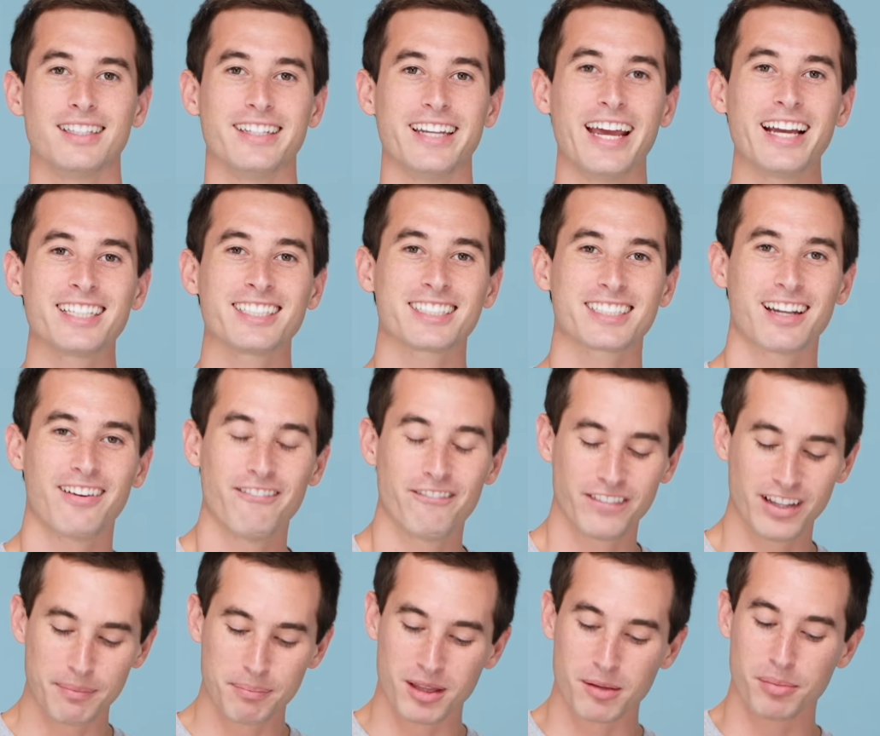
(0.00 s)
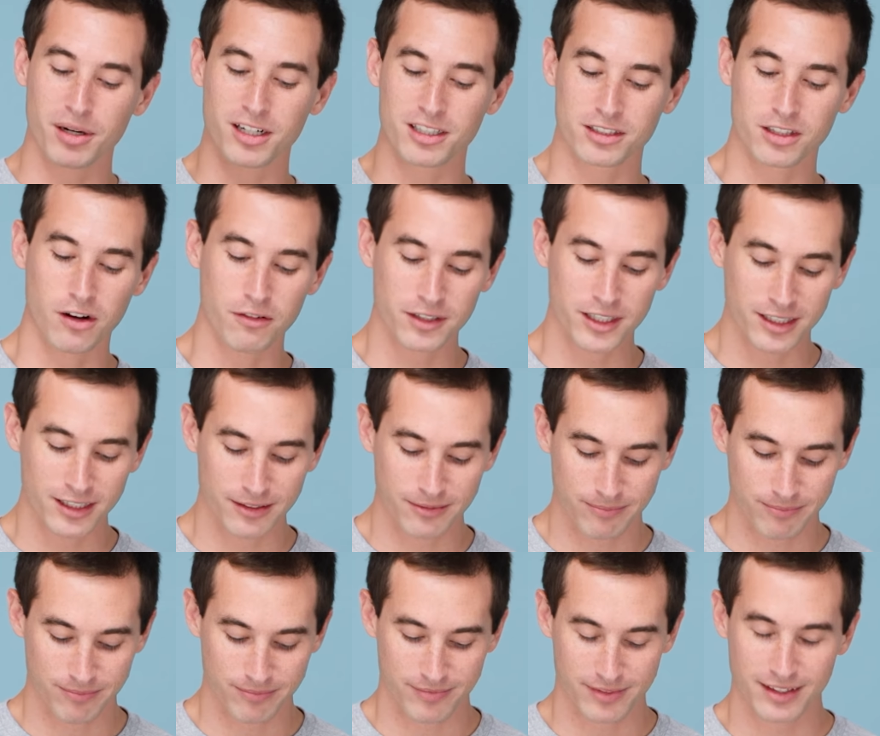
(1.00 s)
Next, flip the bars over,
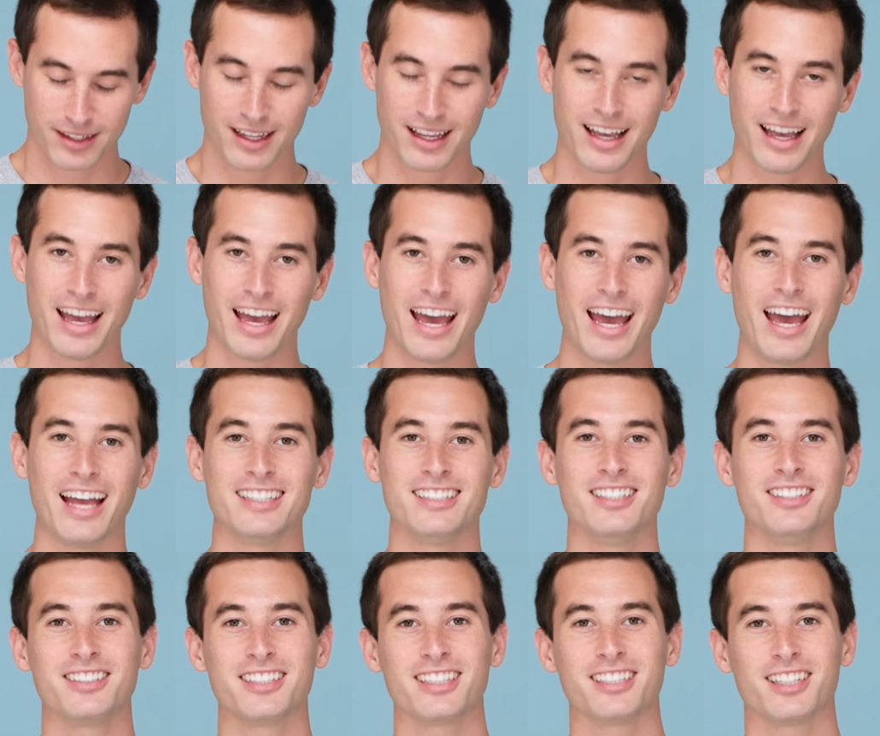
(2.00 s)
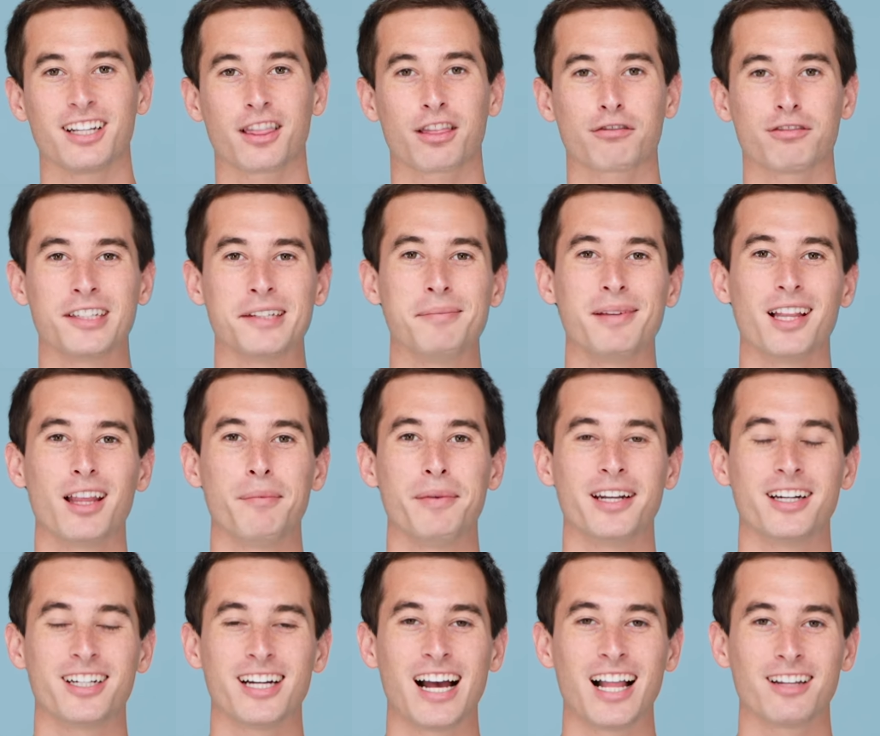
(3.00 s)
and using your
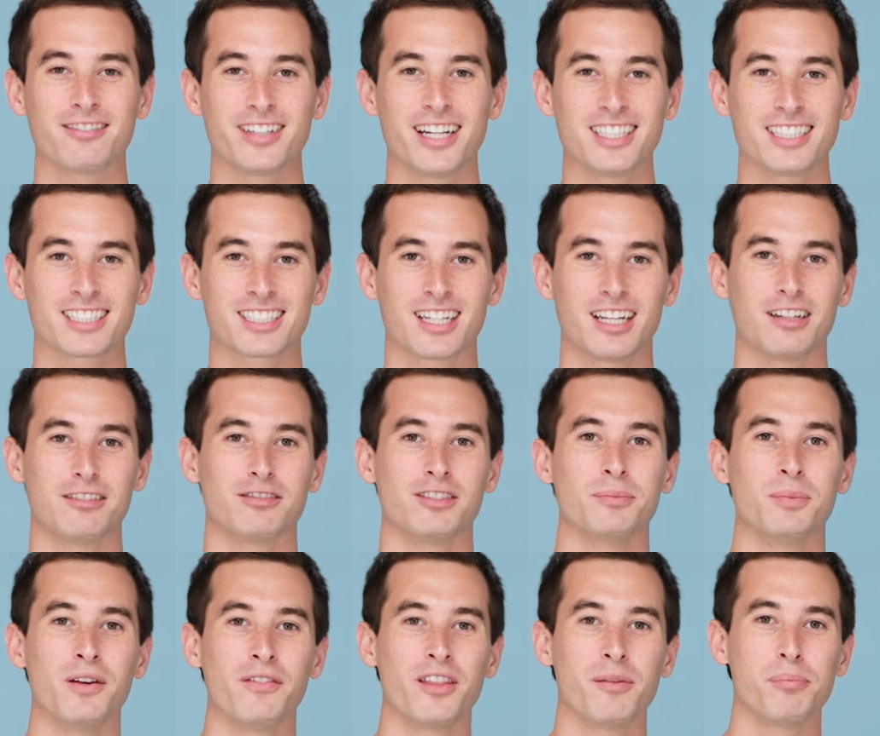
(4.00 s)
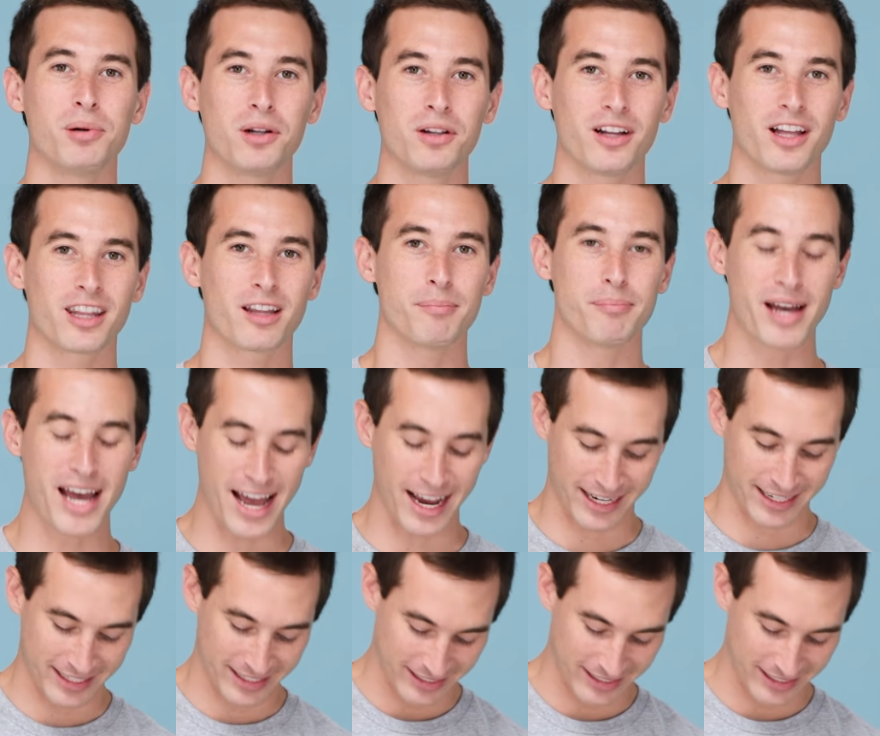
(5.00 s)
3mm Allen wrench, remove the bolt on the back.